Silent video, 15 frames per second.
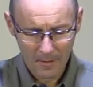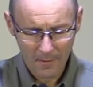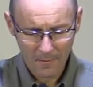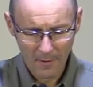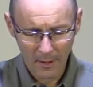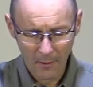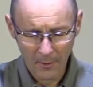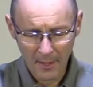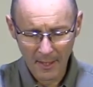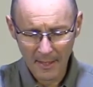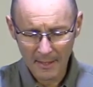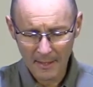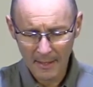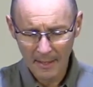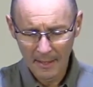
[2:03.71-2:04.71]
Father, we
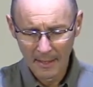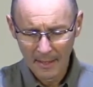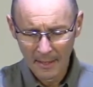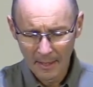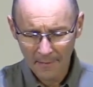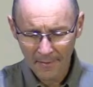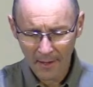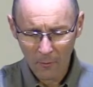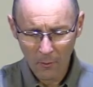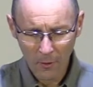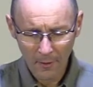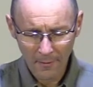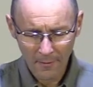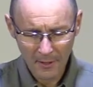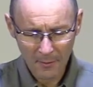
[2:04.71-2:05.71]
need that
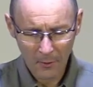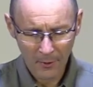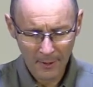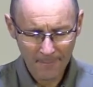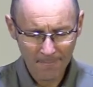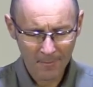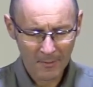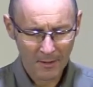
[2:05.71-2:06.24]
word this morning